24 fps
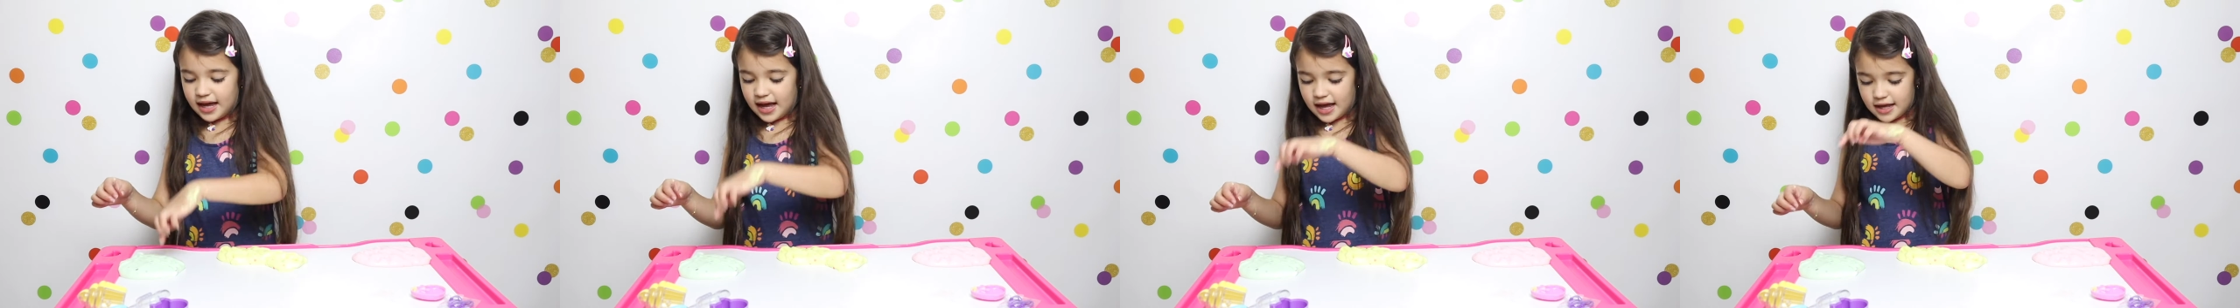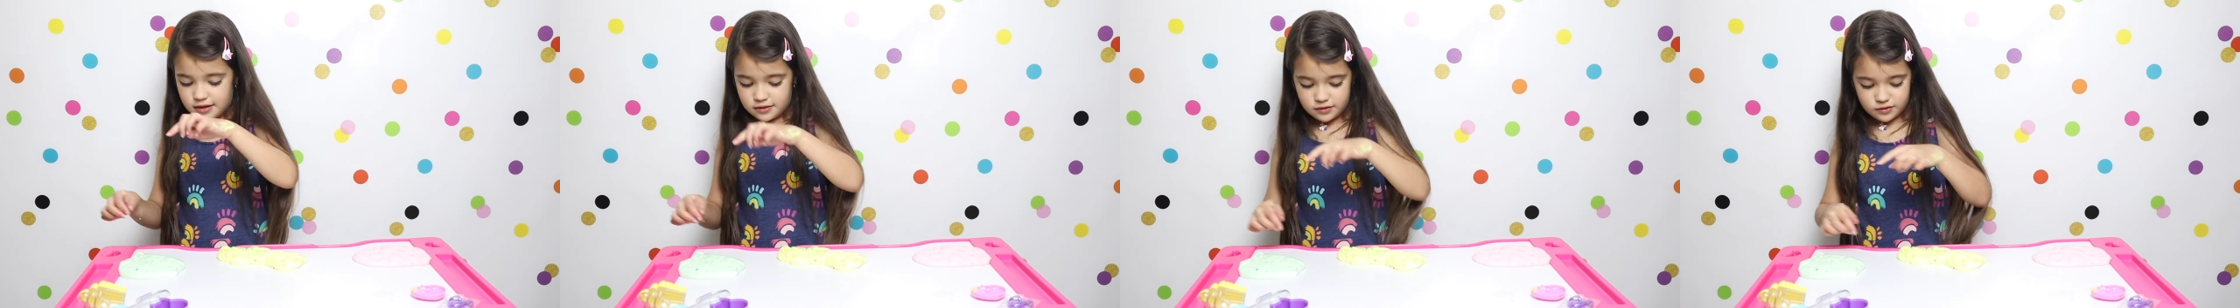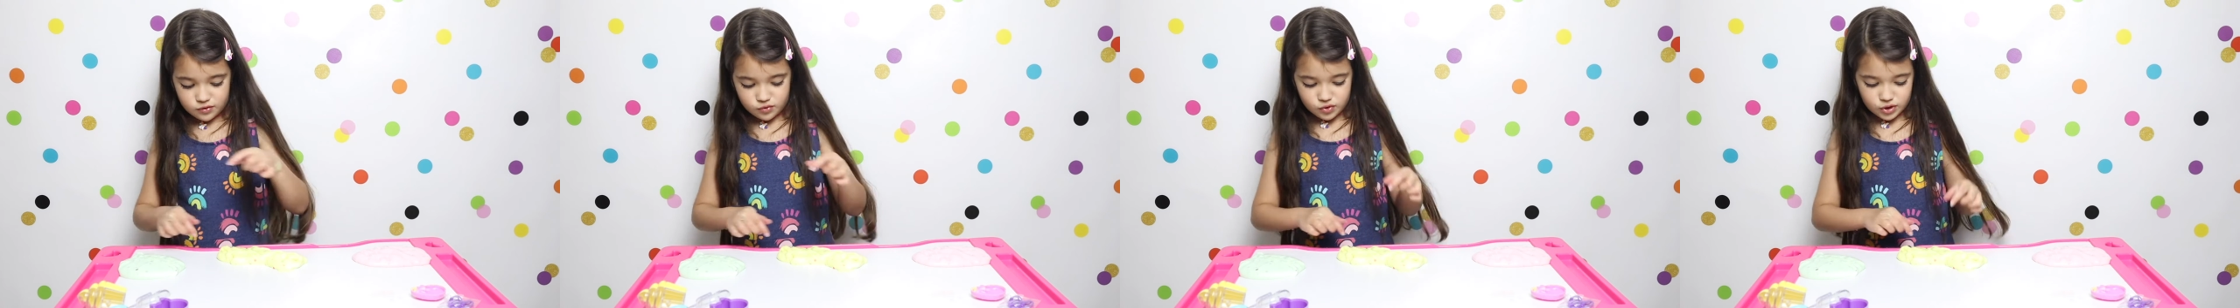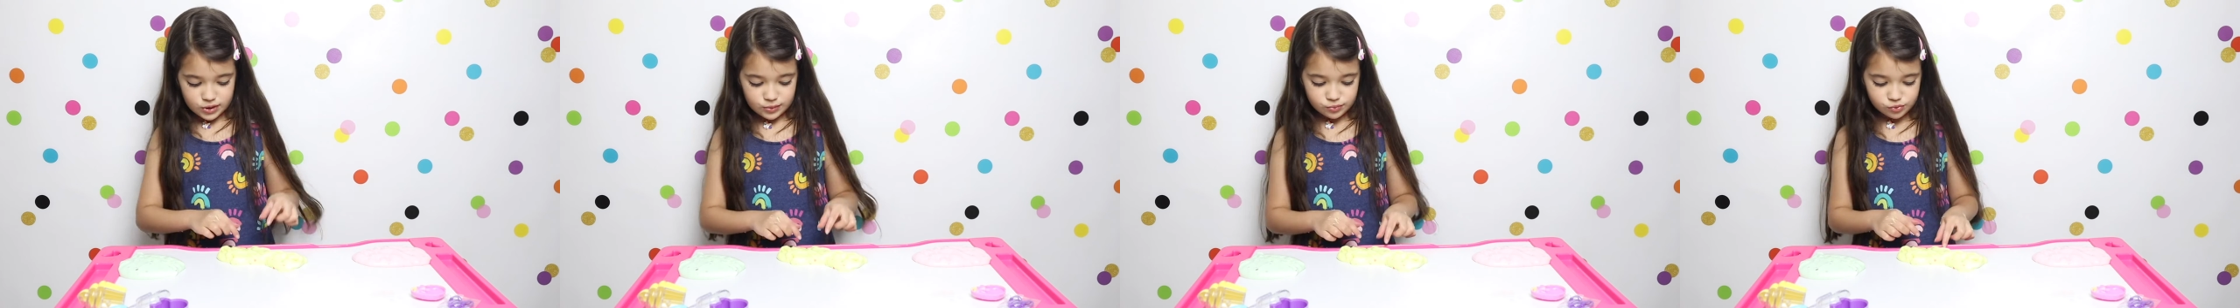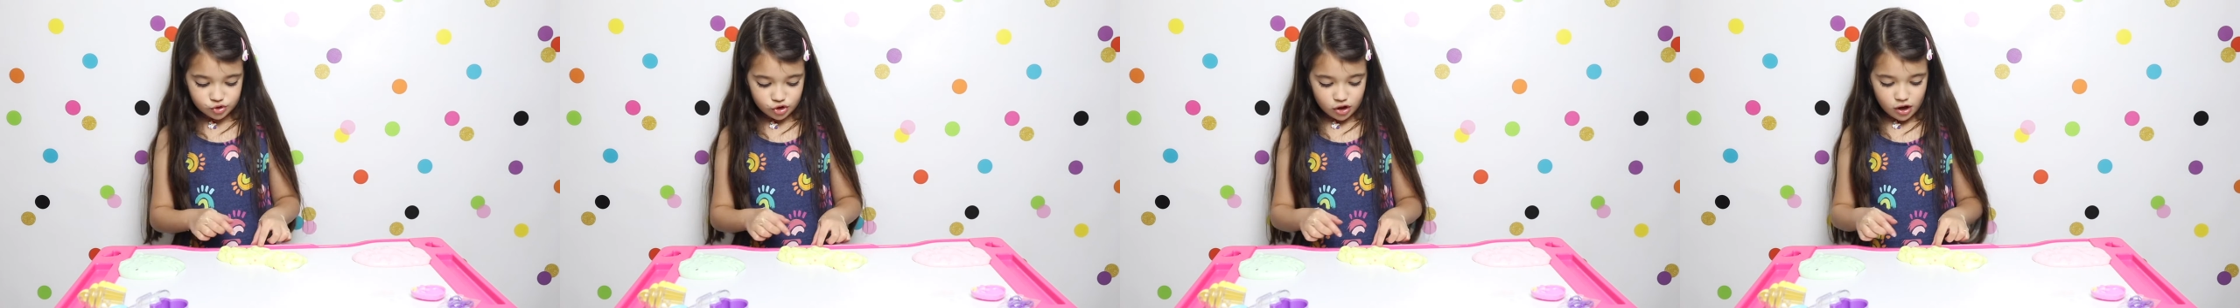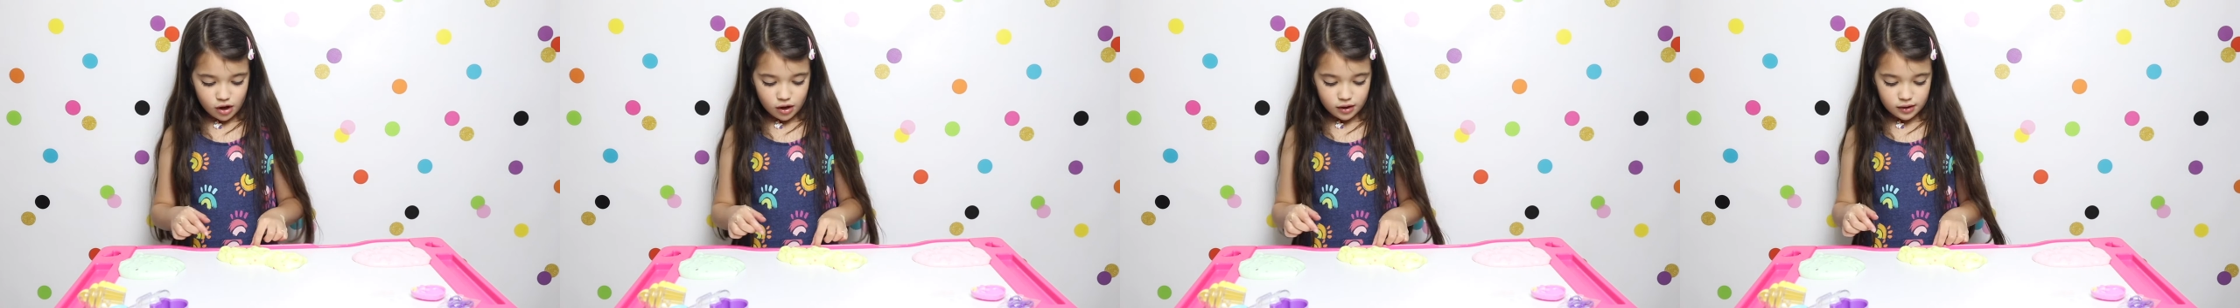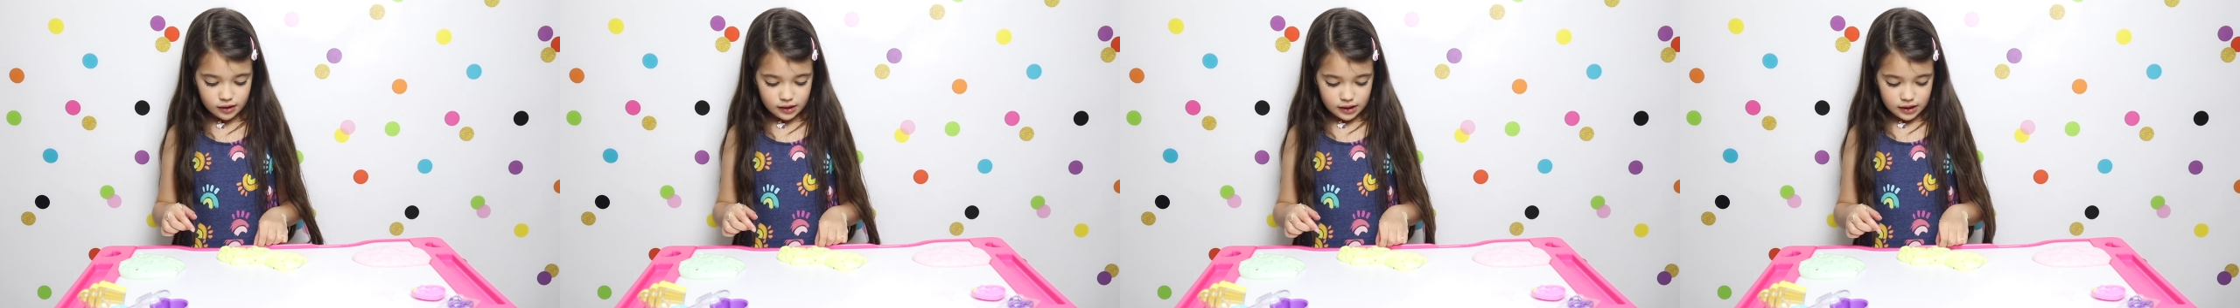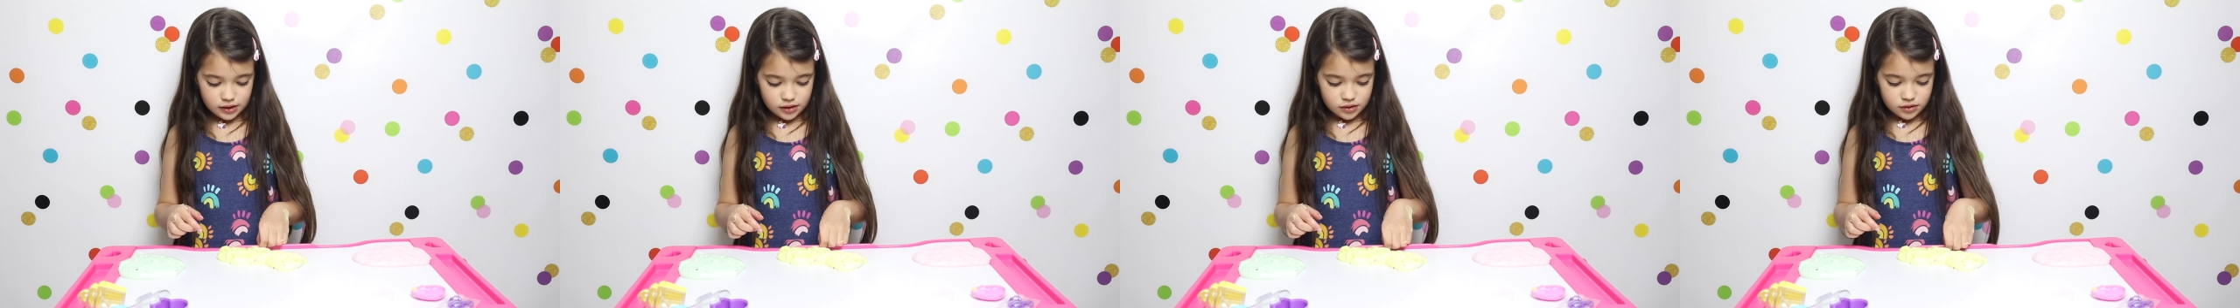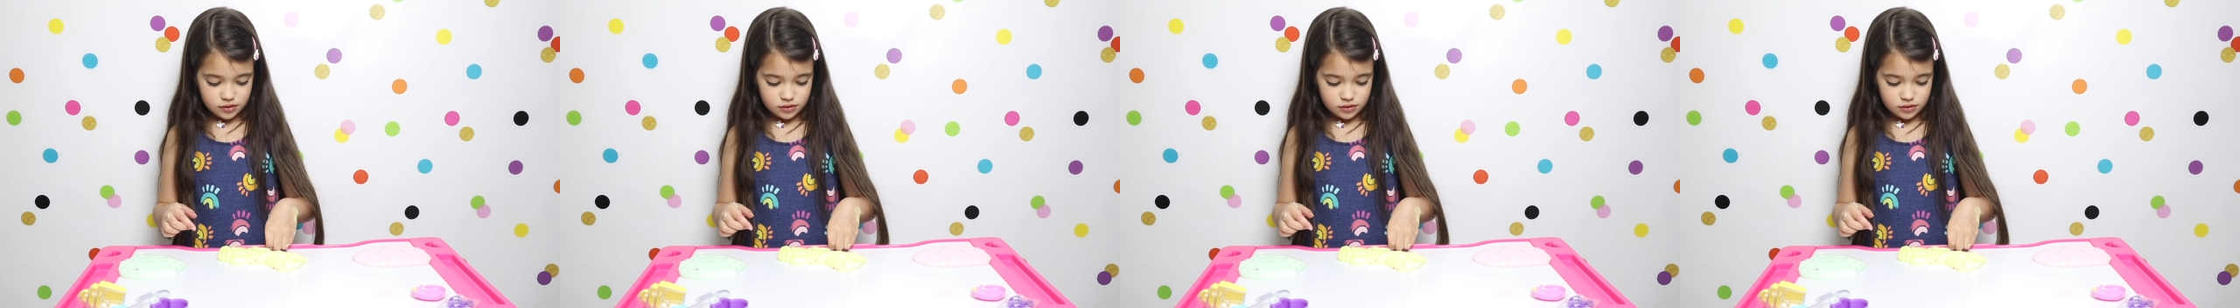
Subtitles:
ice cream chocolate.